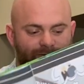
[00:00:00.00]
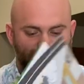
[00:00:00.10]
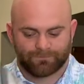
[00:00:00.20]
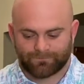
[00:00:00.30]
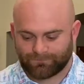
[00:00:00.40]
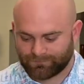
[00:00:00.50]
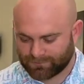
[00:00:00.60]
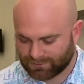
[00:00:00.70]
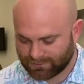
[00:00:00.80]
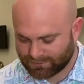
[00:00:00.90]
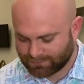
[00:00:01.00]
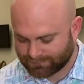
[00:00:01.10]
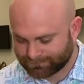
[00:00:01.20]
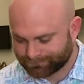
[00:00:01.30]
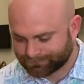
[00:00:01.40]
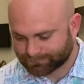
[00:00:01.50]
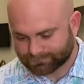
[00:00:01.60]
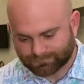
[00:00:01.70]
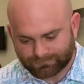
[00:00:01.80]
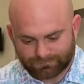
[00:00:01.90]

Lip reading: (no one is talking)